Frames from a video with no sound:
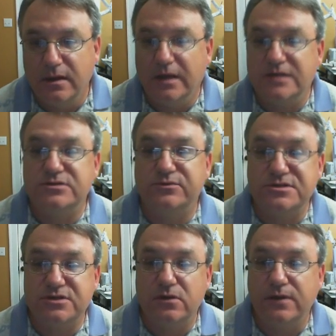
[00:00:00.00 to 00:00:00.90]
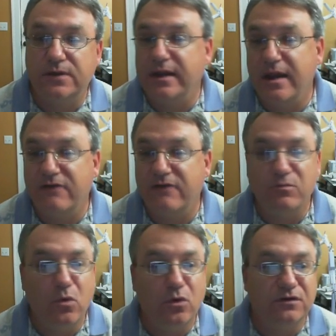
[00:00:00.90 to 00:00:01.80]
As a result, I now have a
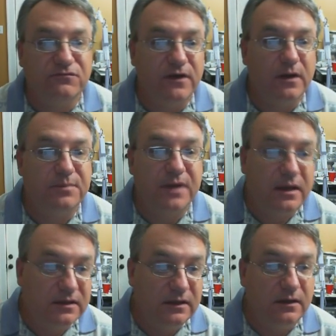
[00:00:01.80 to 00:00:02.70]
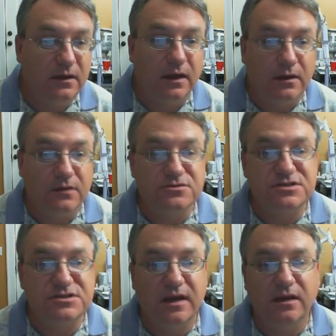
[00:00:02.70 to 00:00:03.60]
more developed idea and
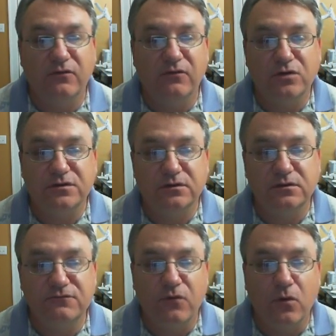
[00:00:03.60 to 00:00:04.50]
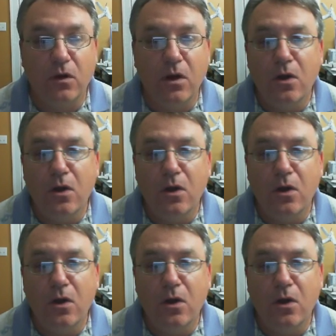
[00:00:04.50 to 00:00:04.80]
understanding of what to look for